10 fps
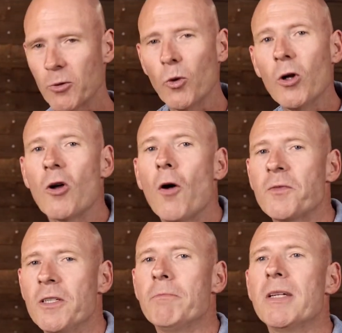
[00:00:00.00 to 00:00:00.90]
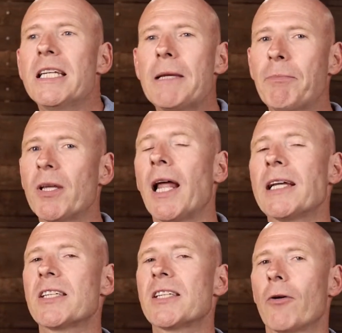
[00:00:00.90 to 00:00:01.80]
The world often
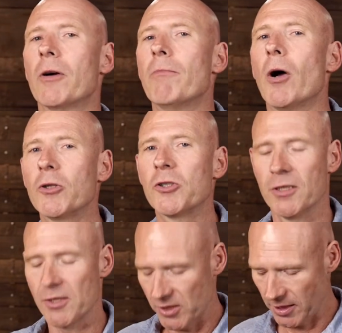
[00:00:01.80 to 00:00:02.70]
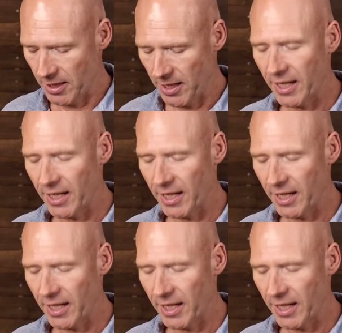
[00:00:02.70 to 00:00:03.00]
manipulates our emotions